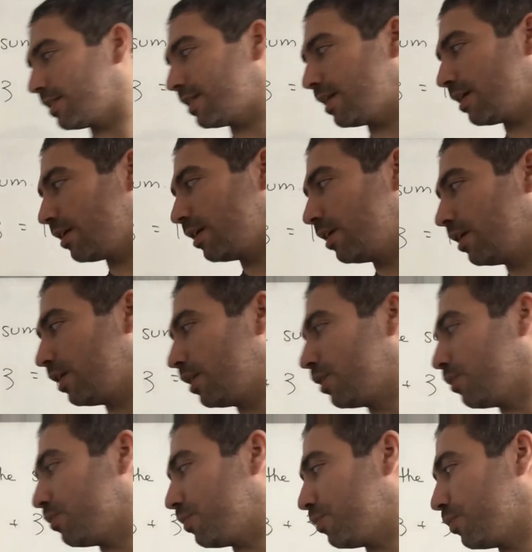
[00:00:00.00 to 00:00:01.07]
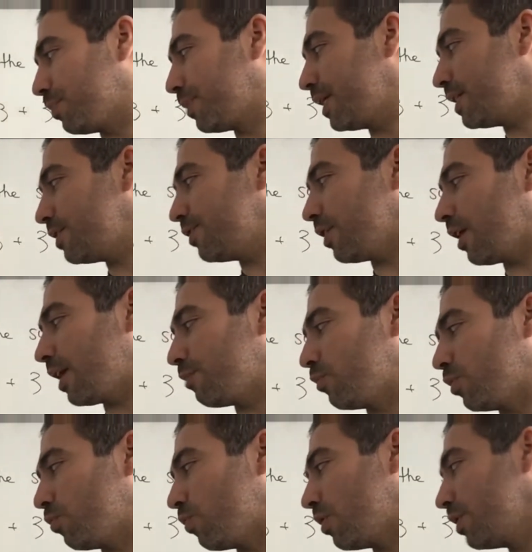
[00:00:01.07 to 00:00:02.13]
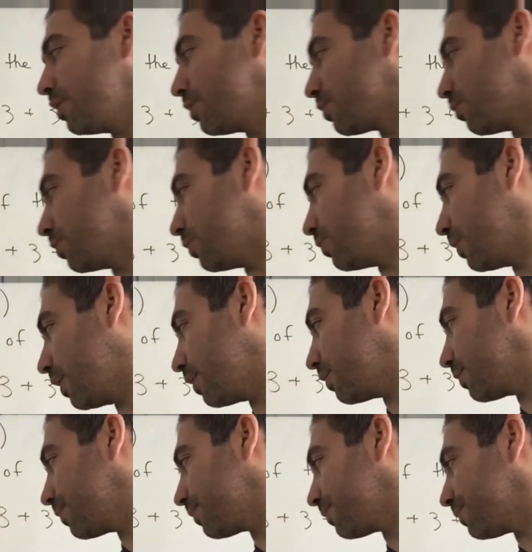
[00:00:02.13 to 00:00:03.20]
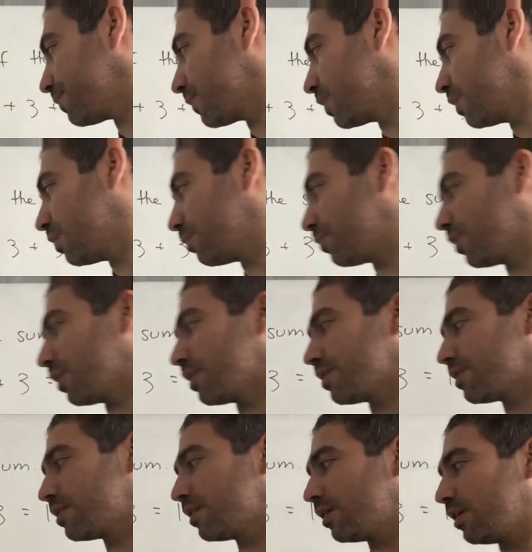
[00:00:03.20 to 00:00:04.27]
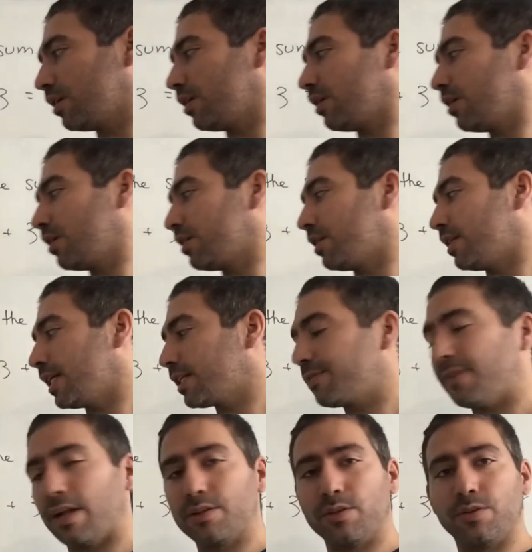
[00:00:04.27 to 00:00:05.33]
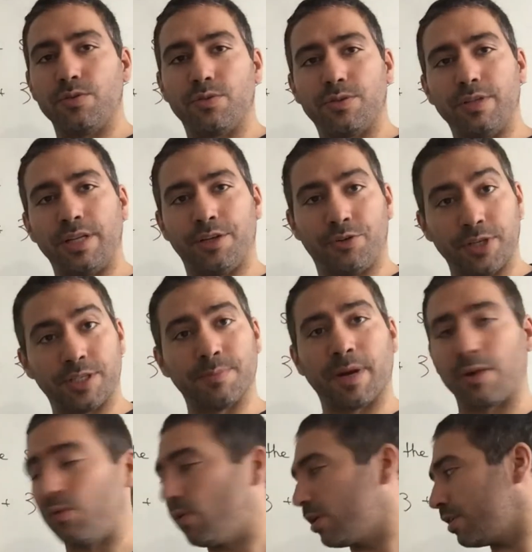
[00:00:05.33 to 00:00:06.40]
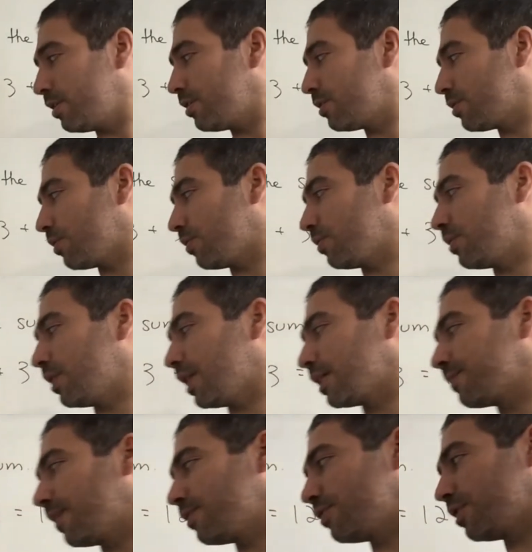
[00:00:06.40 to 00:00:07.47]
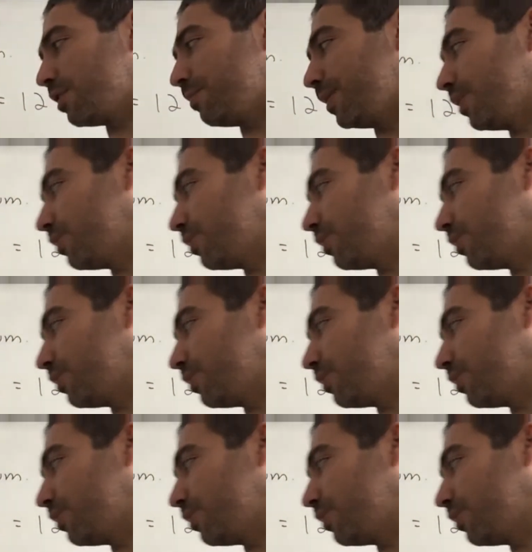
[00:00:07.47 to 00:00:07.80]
saying replace your I with 1, so we'll do that, plus the next value, you increase it by 1, so the next value is going to be